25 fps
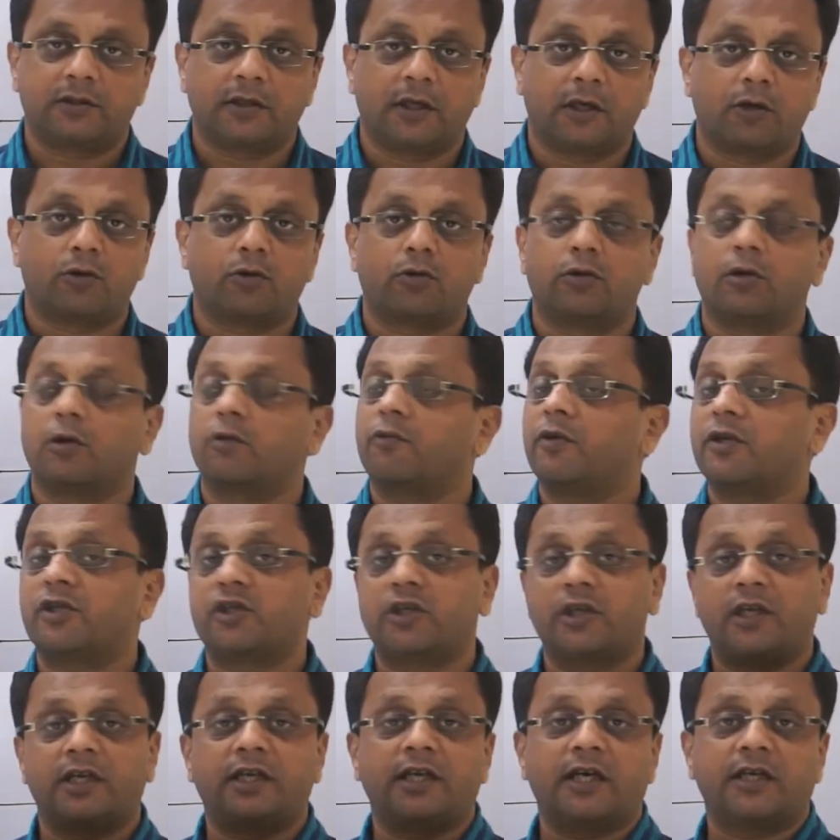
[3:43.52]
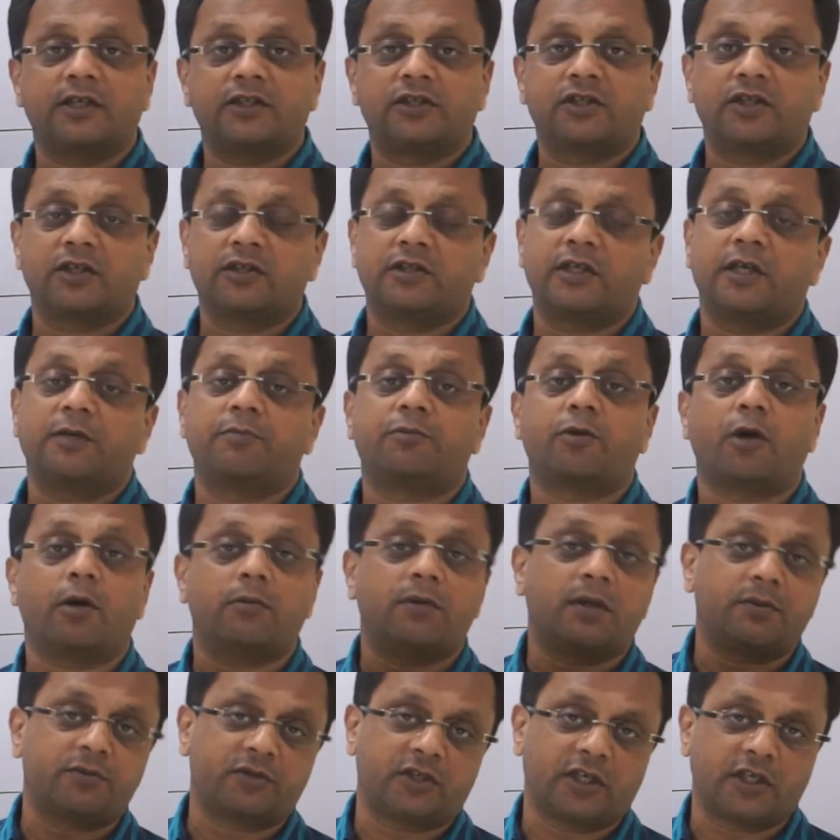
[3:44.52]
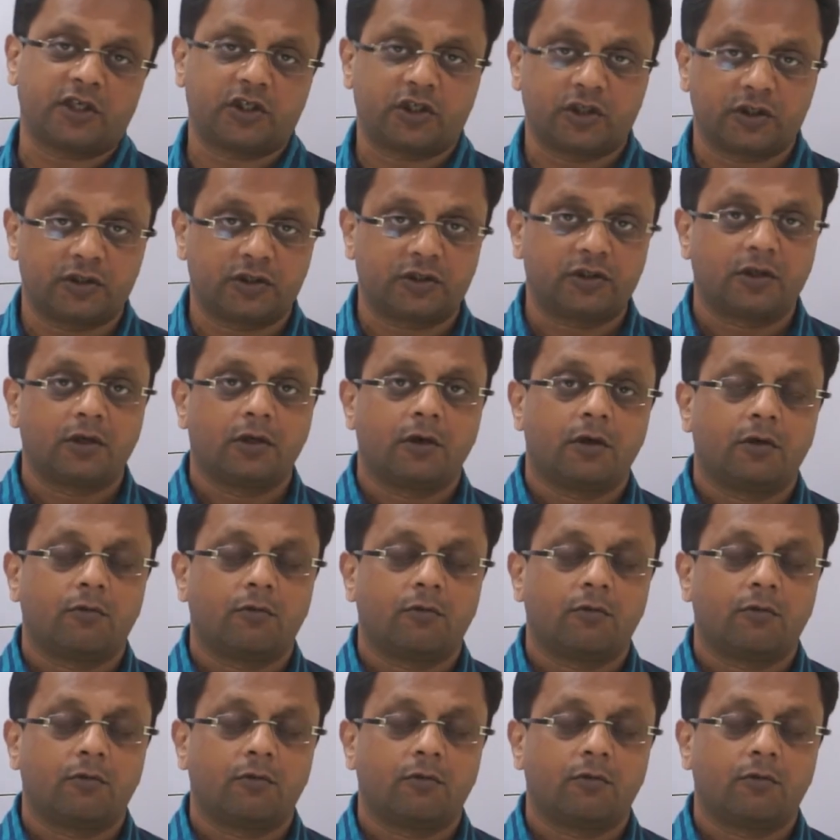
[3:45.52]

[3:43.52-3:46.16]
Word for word: there are the question and answers and problem sections,